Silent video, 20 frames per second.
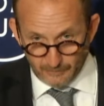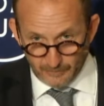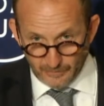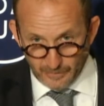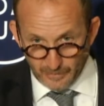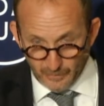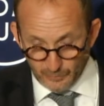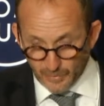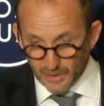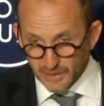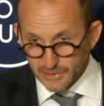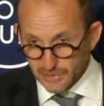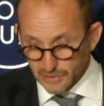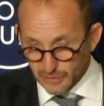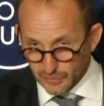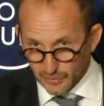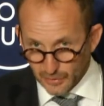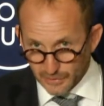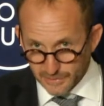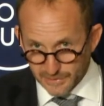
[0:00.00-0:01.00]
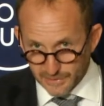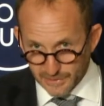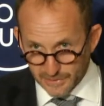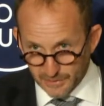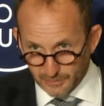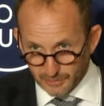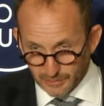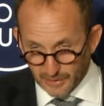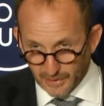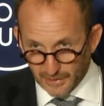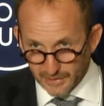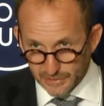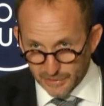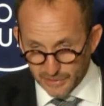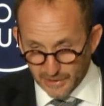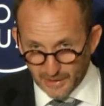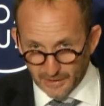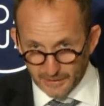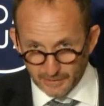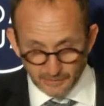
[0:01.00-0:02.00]
that runs across the supply
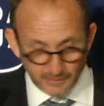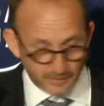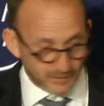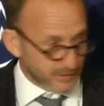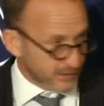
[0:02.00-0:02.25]
chain.